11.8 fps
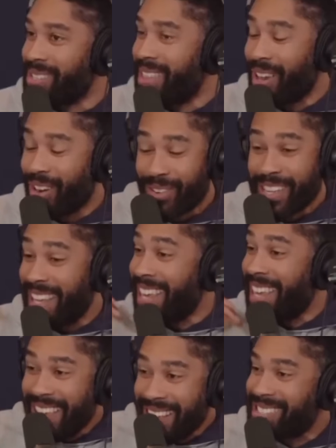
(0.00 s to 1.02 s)
They are
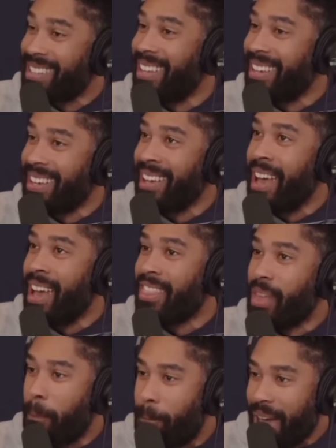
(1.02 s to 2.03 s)
easily
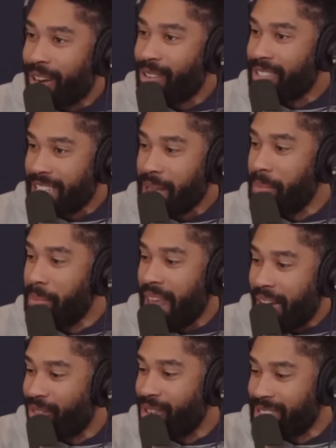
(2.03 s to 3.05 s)
the better team in
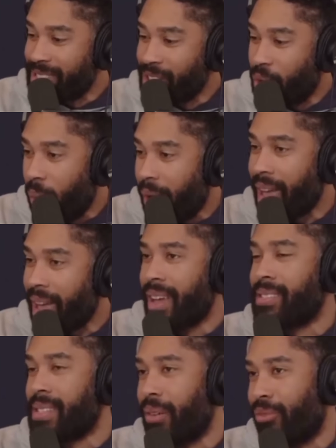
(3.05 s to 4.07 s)
every single way,
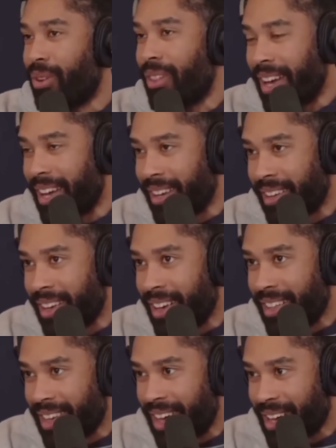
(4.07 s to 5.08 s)
except for like
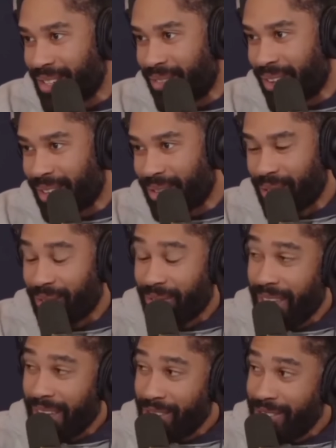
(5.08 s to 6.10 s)
the X factor of
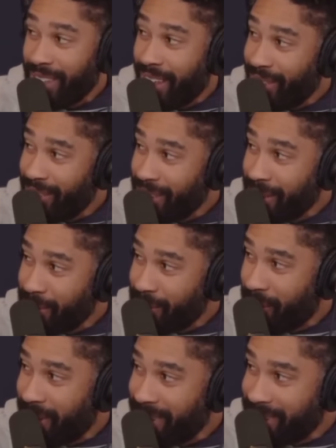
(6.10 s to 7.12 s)
the other team just
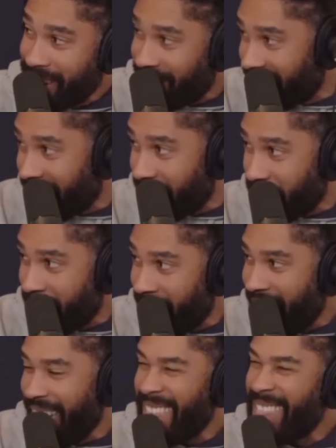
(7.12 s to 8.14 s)
won the Stanley Cup.
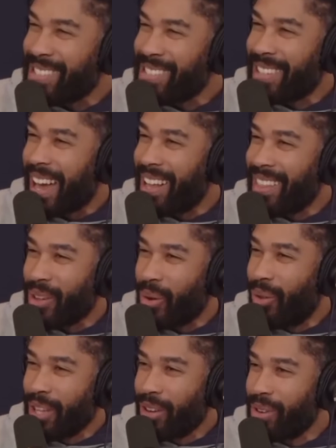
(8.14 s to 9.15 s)
And that's kind of the
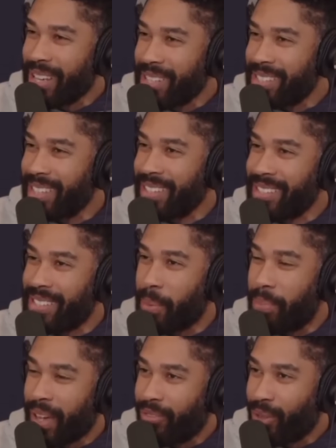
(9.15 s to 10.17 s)
only reason to
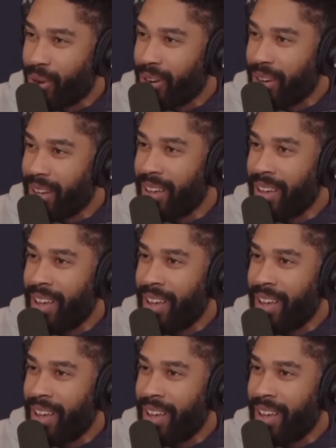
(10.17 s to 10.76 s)
pick Florida.